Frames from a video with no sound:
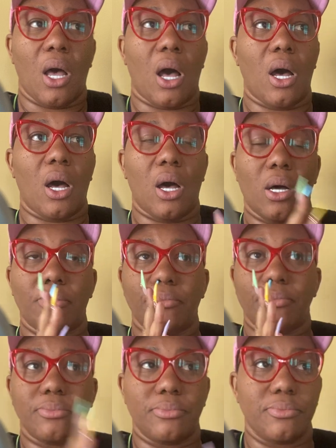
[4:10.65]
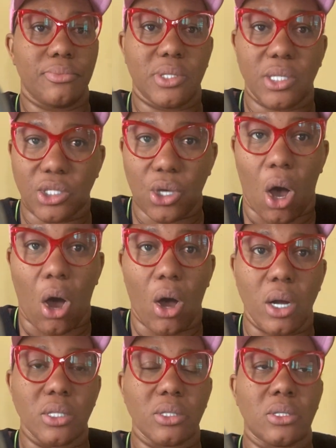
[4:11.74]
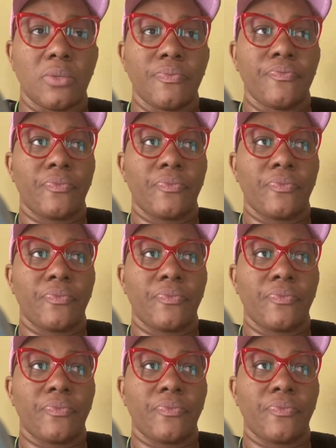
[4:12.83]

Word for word: um, six cars,